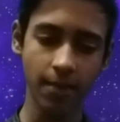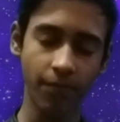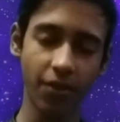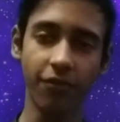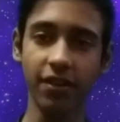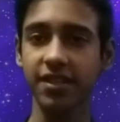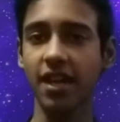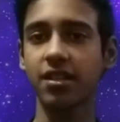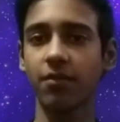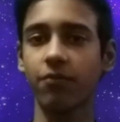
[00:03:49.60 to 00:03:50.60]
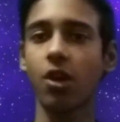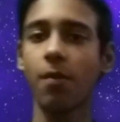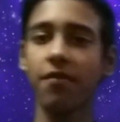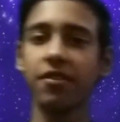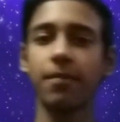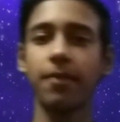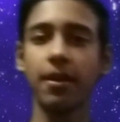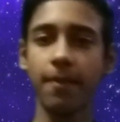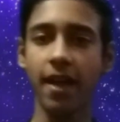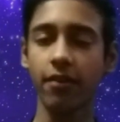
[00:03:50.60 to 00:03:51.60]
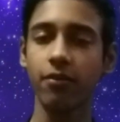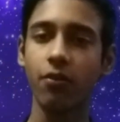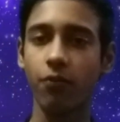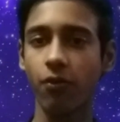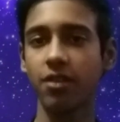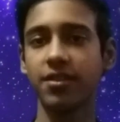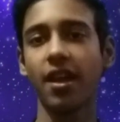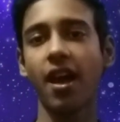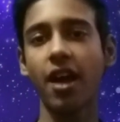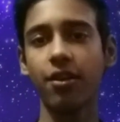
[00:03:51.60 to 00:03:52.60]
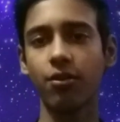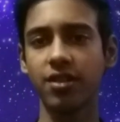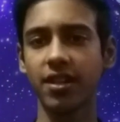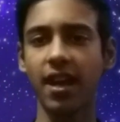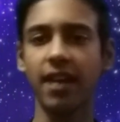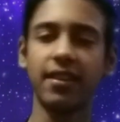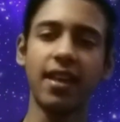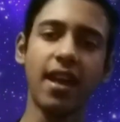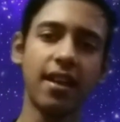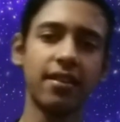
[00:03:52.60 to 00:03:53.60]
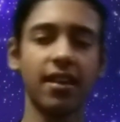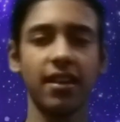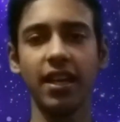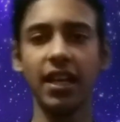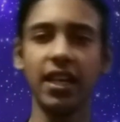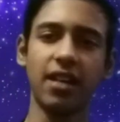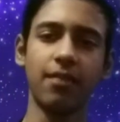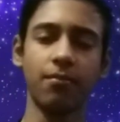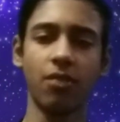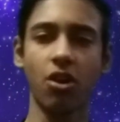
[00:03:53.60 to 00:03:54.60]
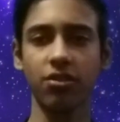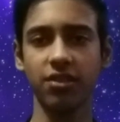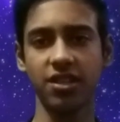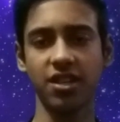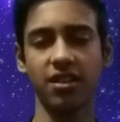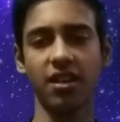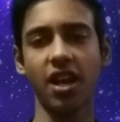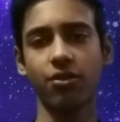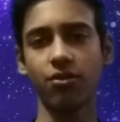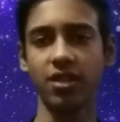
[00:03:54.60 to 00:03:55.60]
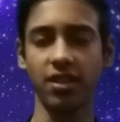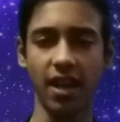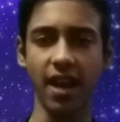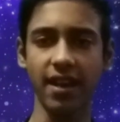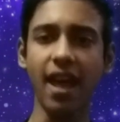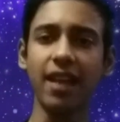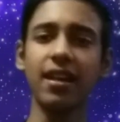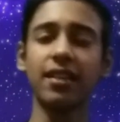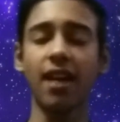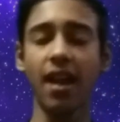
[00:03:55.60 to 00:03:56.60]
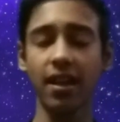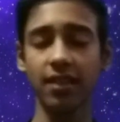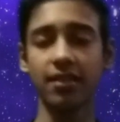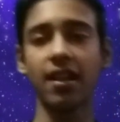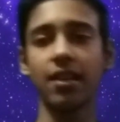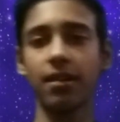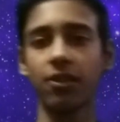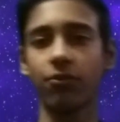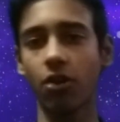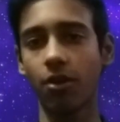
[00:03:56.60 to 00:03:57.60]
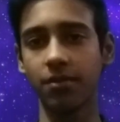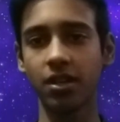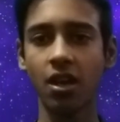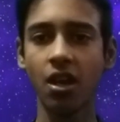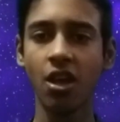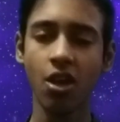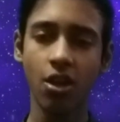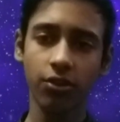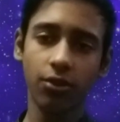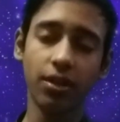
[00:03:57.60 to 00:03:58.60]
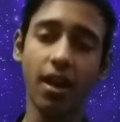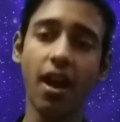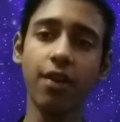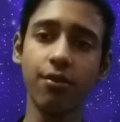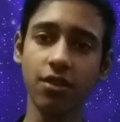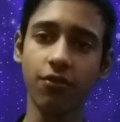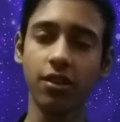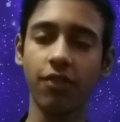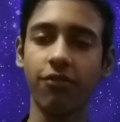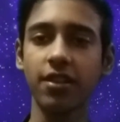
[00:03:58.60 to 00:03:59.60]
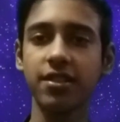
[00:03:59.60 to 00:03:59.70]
The first atom formed after the Big Bang was the hydrogen, and then the helium, oxygen, nitrogen, and any other element formed. So the hydrogen was the first